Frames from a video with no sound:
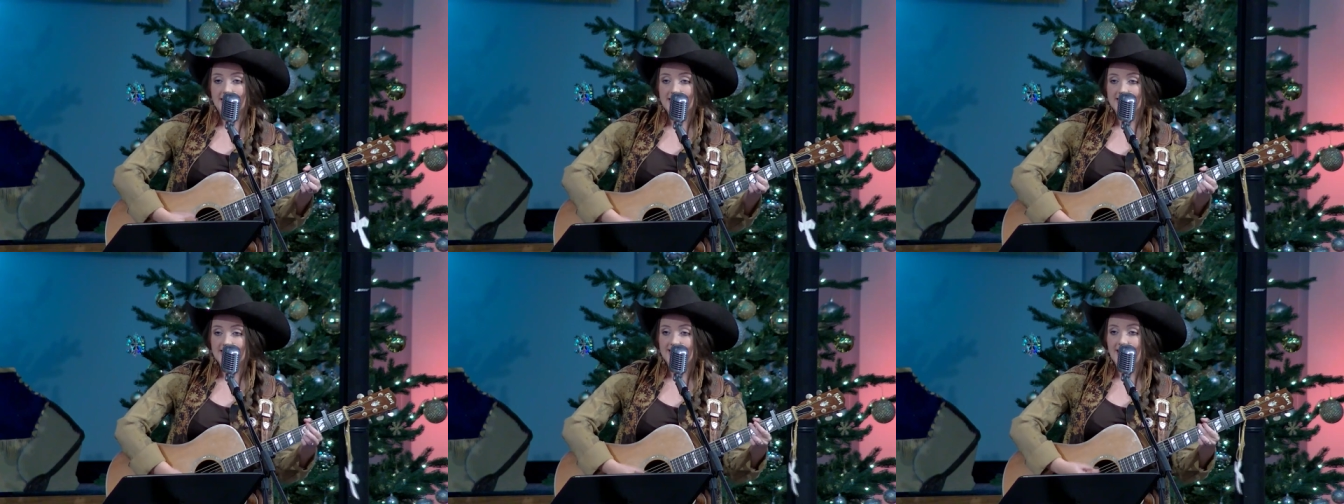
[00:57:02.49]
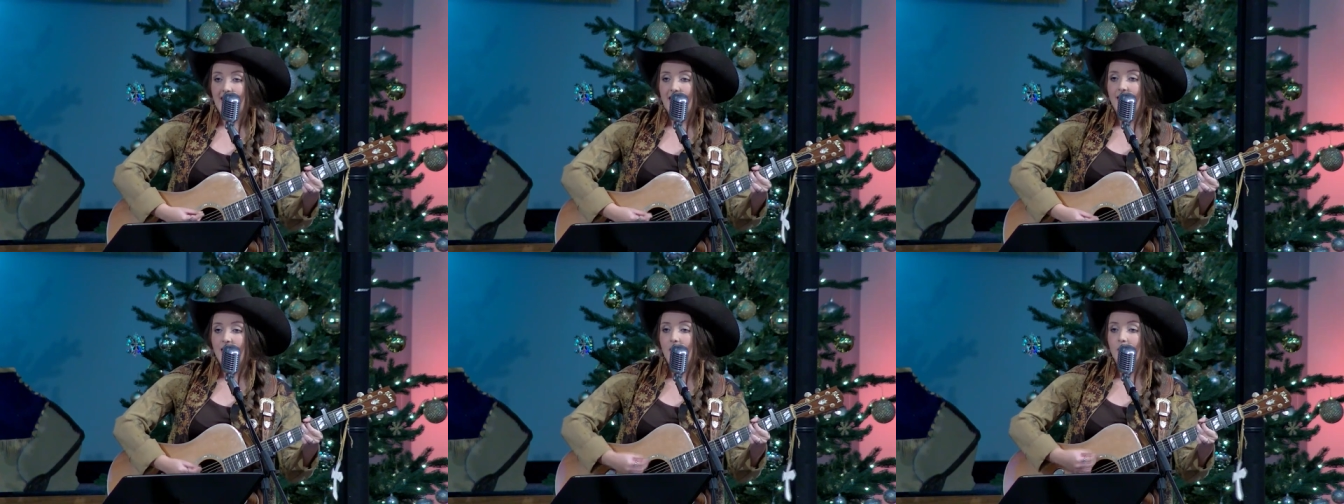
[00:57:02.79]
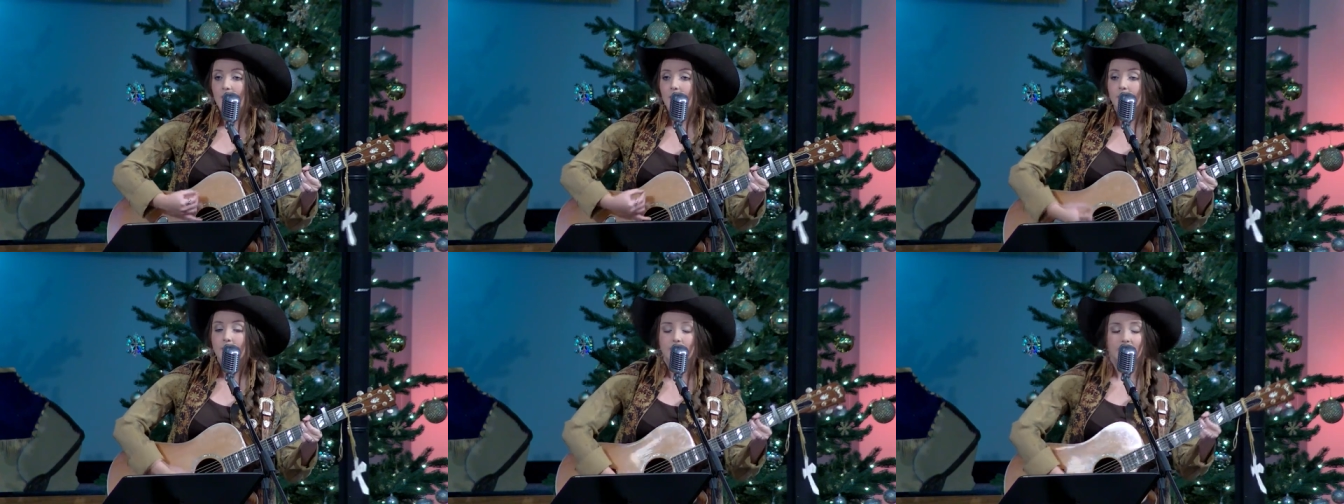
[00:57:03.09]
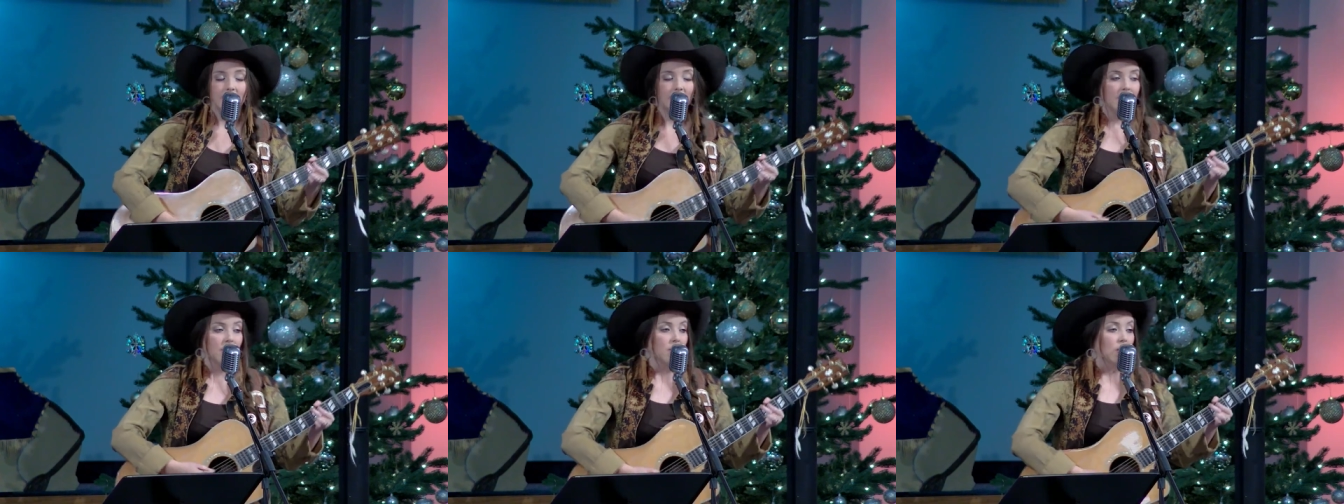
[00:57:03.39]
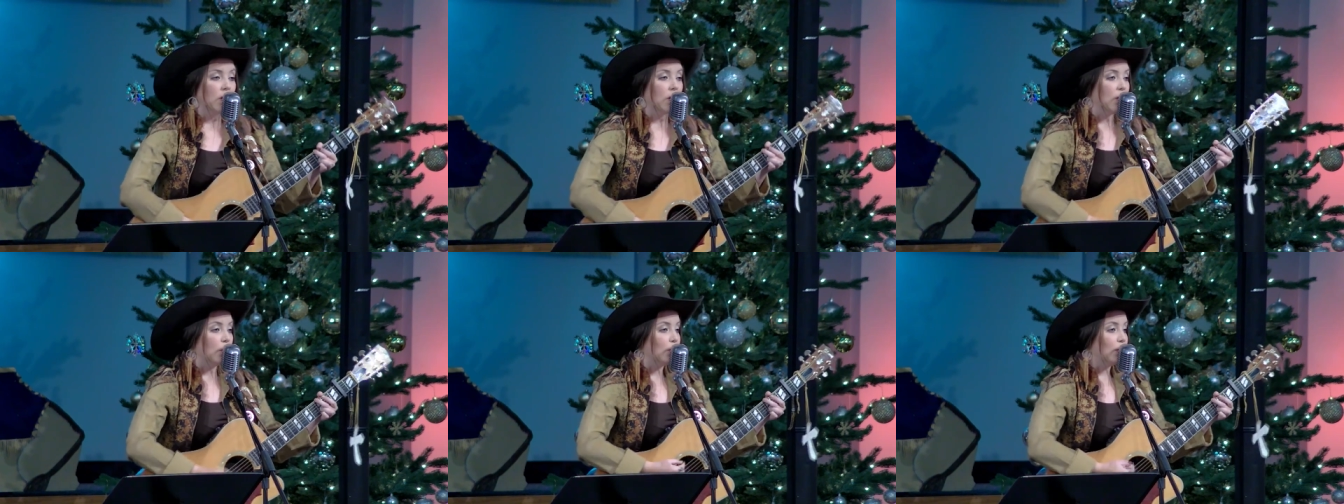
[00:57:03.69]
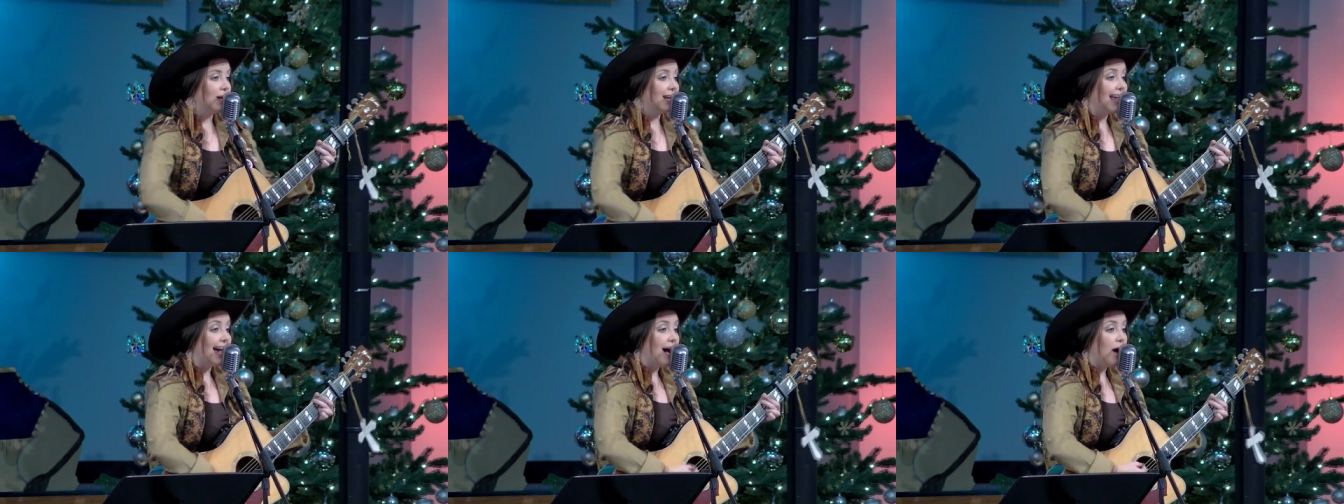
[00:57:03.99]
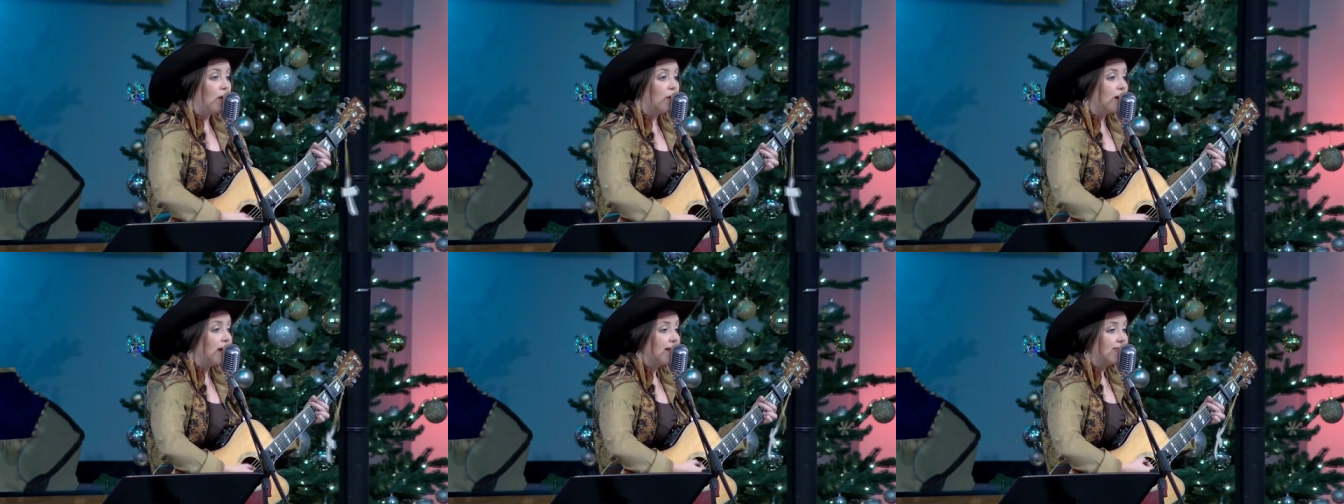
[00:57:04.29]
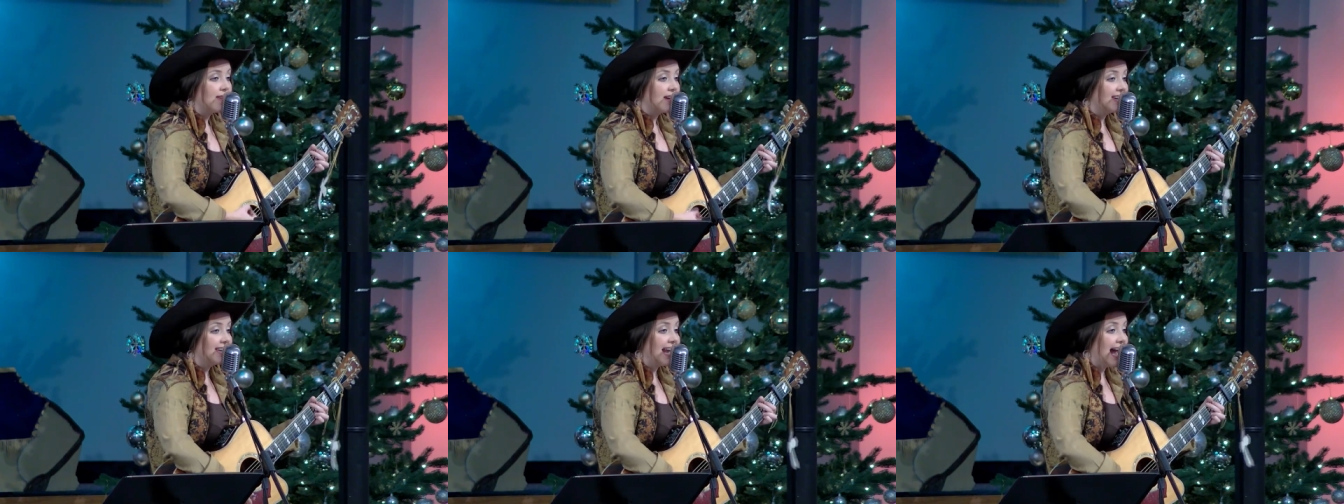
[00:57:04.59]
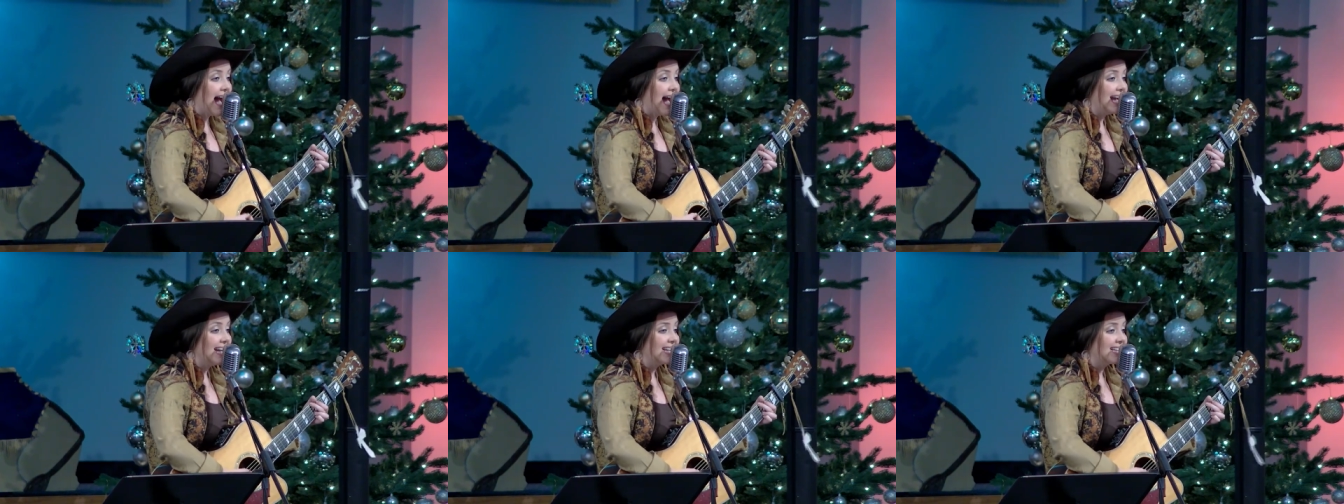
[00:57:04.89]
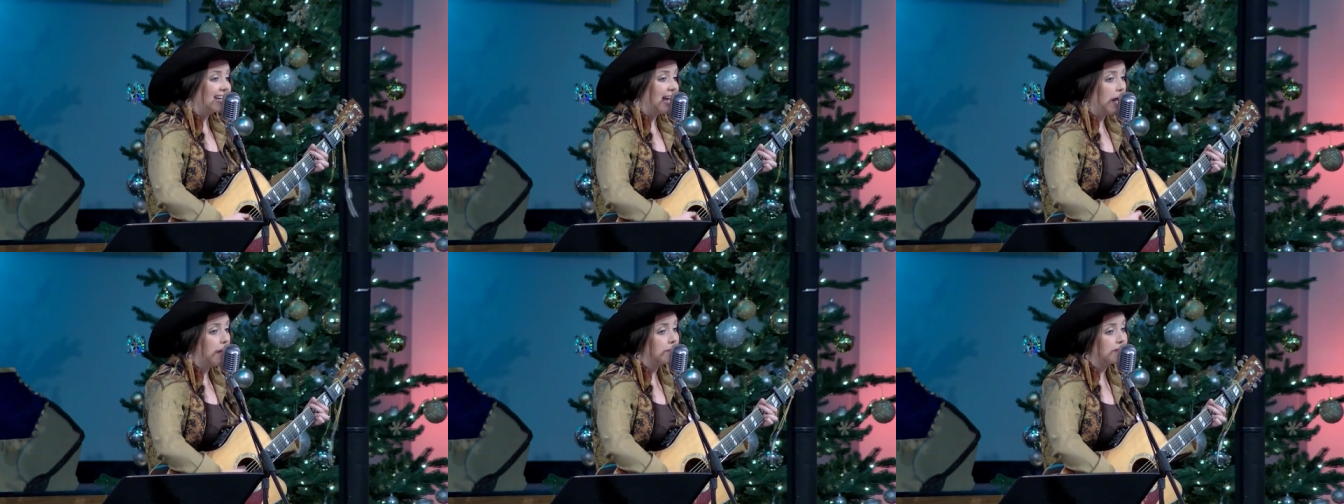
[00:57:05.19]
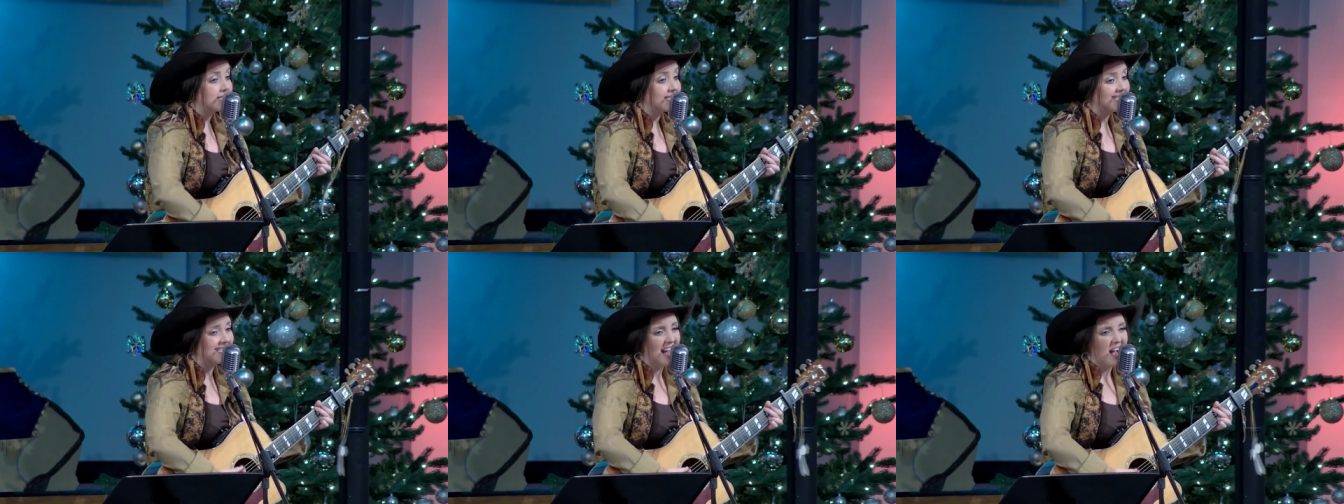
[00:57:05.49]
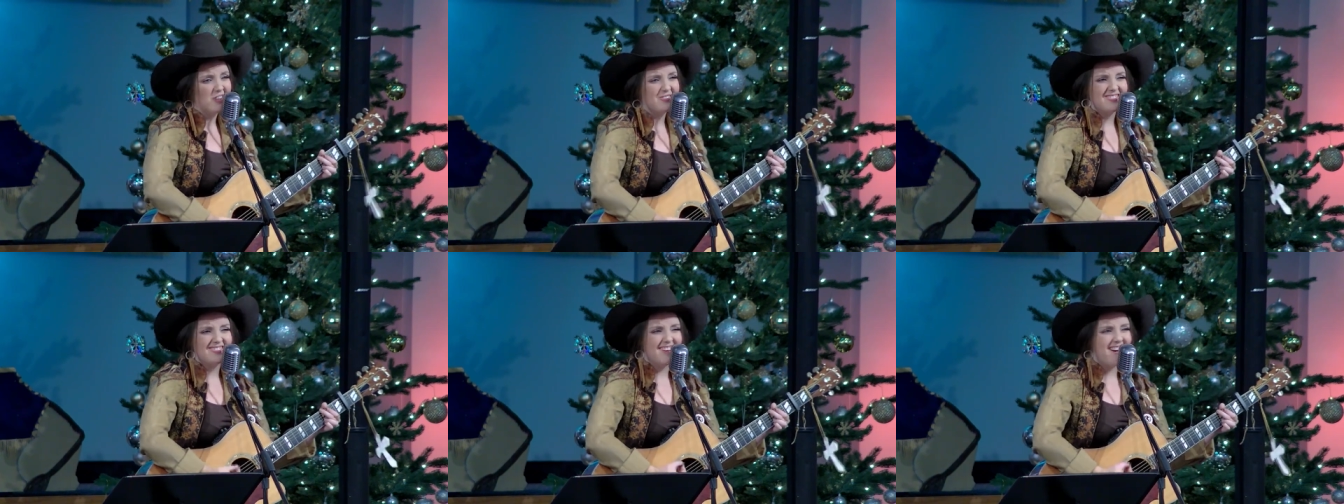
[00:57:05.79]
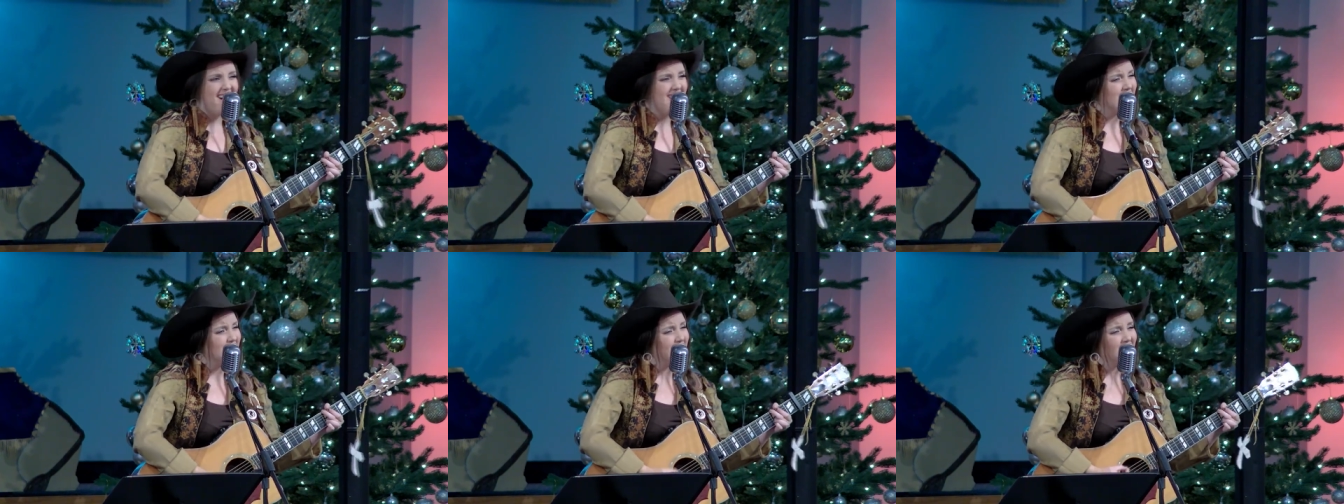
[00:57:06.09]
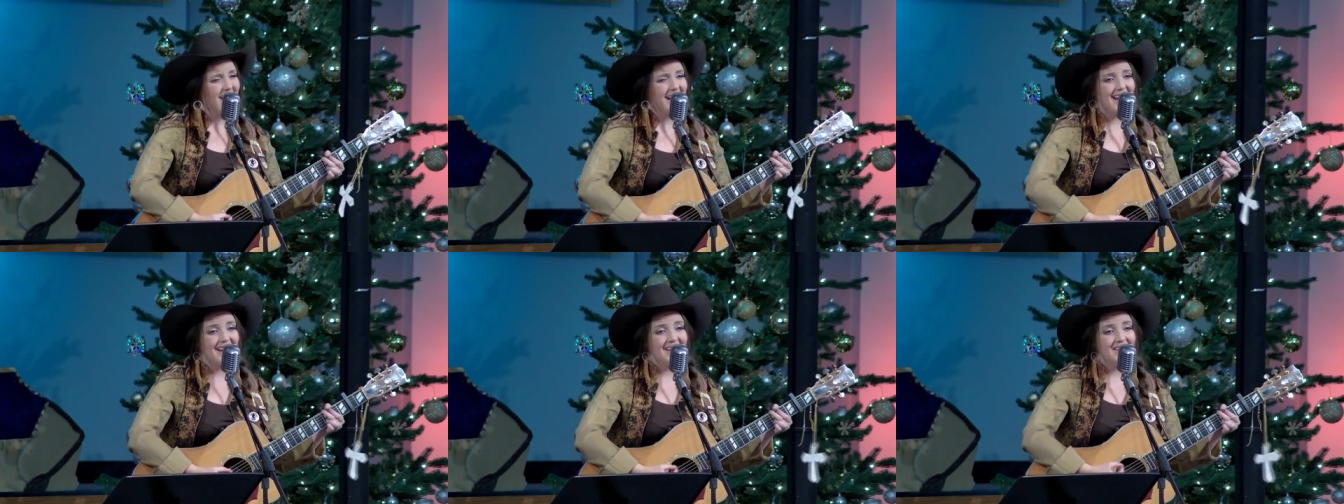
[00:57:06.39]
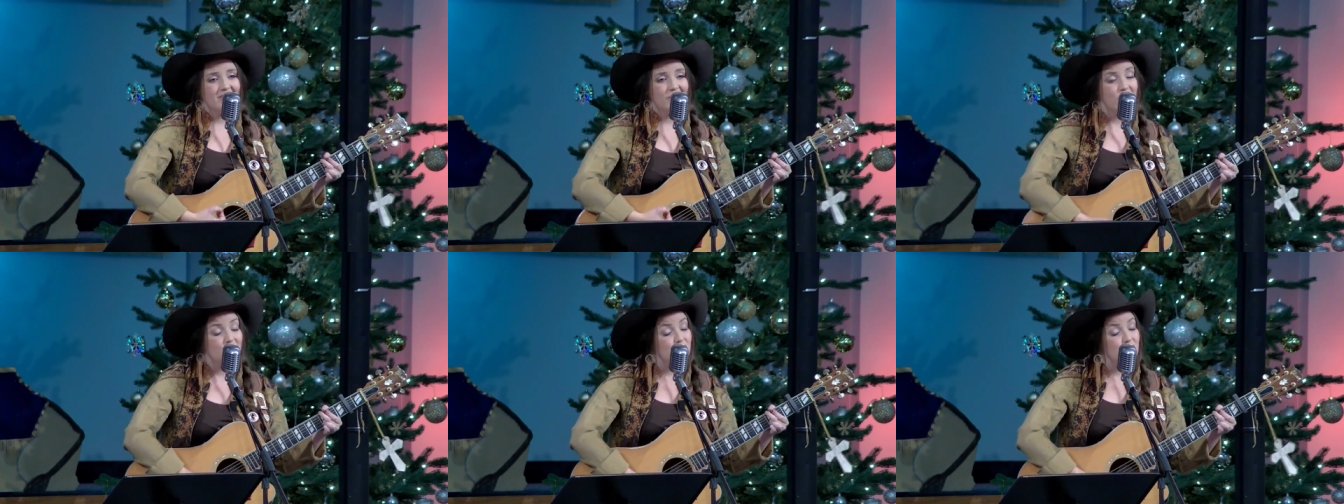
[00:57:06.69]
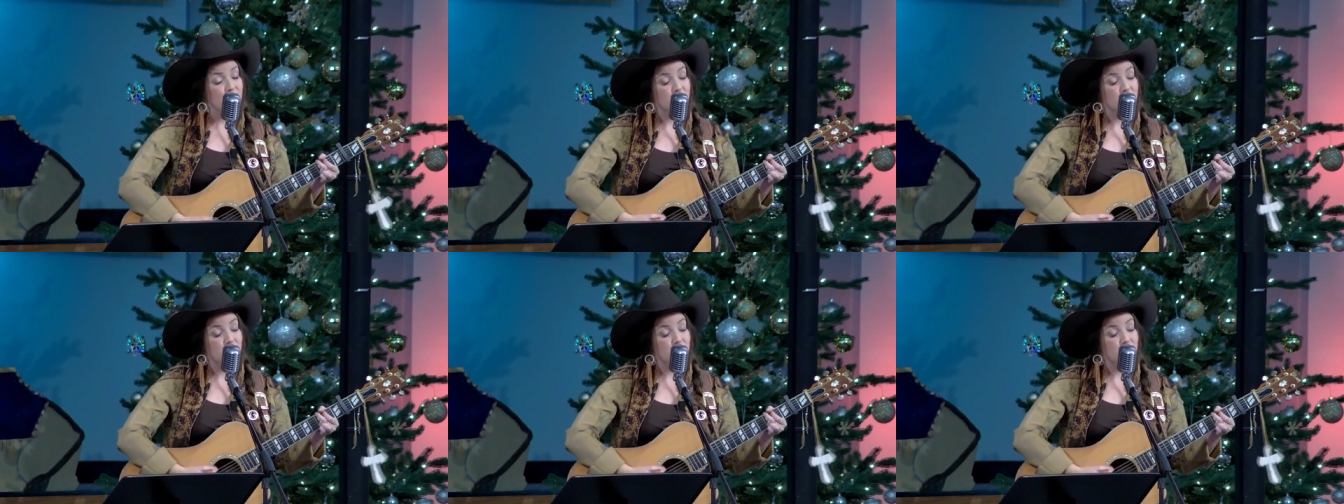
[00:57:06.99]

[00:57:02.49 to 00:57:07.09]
to town. Well, out of the night came a sound not right,